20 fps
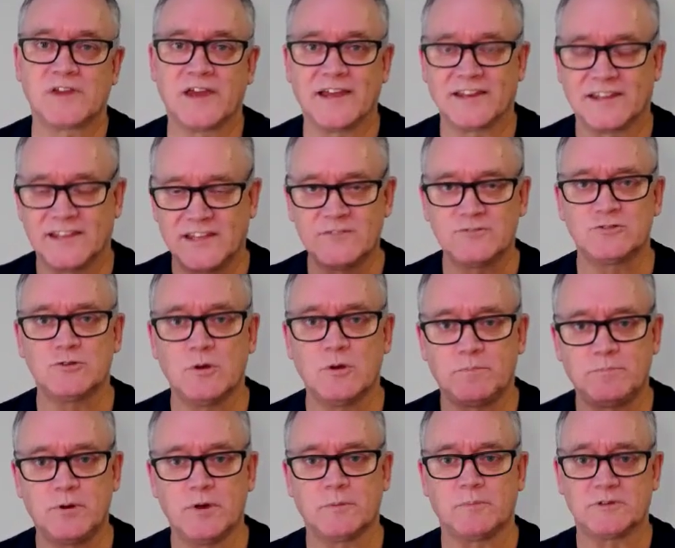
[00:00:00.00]
It gives you a
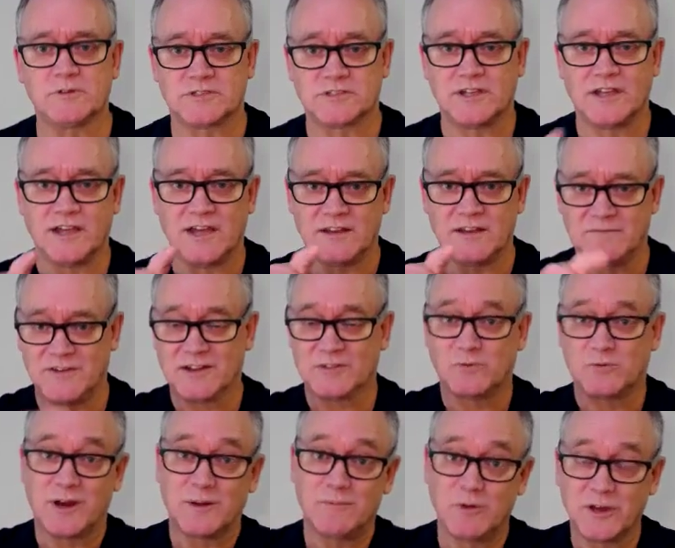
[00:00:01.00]
purpose. In
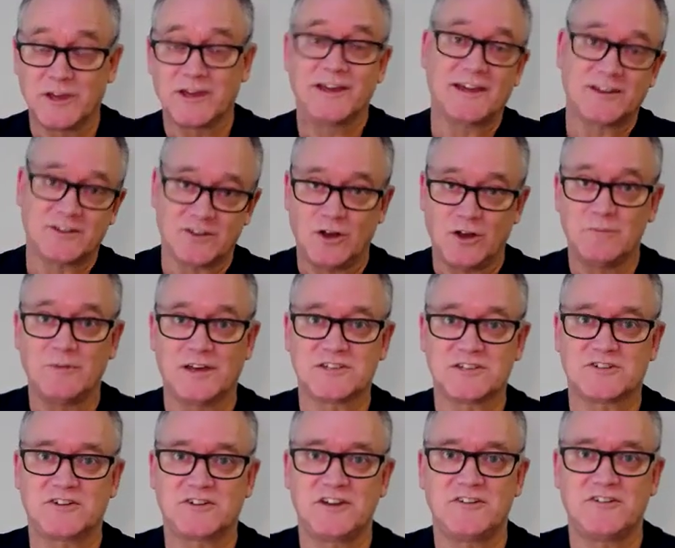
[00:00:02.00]
fact, what I'm looking at on my
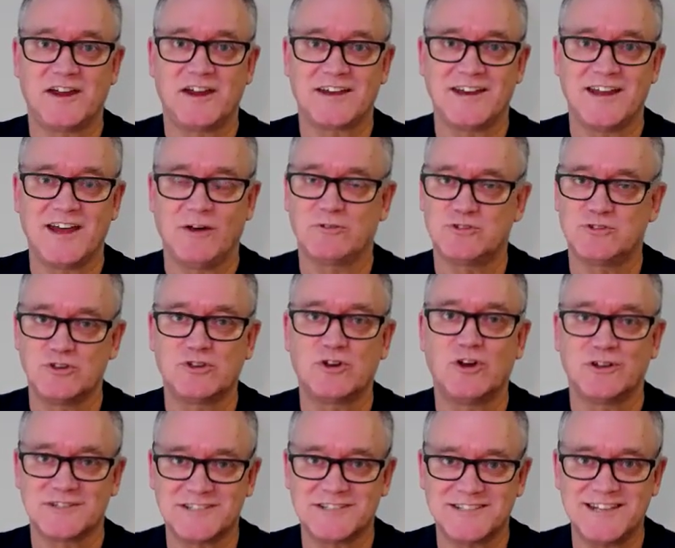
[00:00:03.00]
screen right now, which you
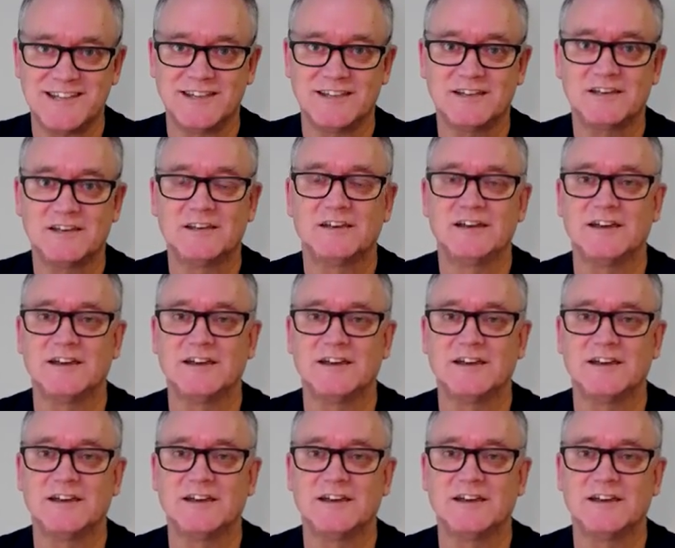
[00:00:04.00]
can't see,